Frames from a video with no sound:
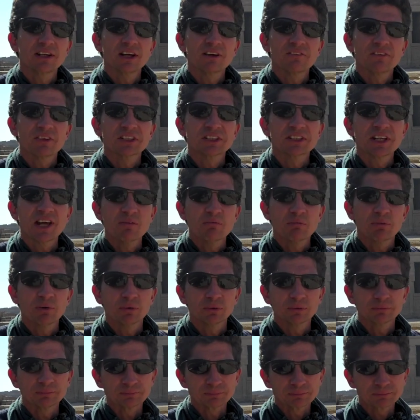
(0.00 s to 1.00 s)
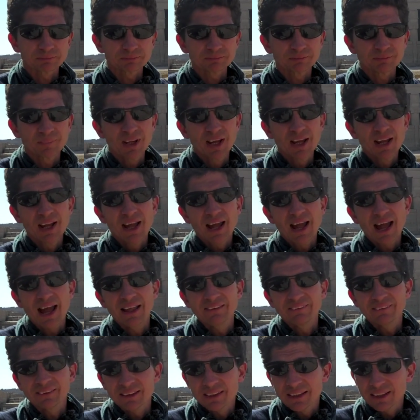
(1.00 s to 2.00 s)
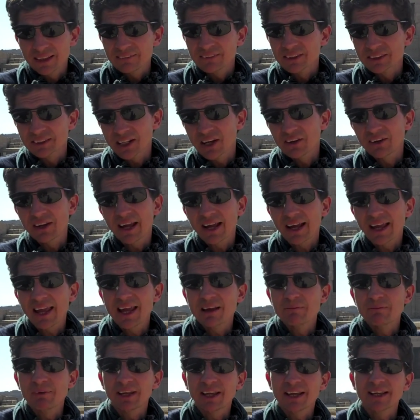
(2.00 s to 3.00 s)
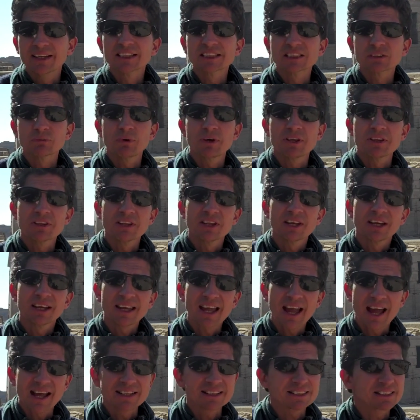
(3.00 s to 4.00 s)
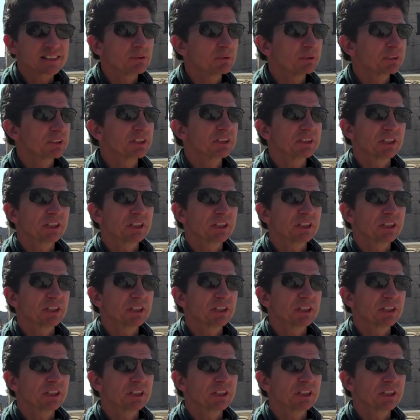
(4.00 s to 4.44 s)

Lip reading: of the temple. And the zodiac here begins with Cancer, which is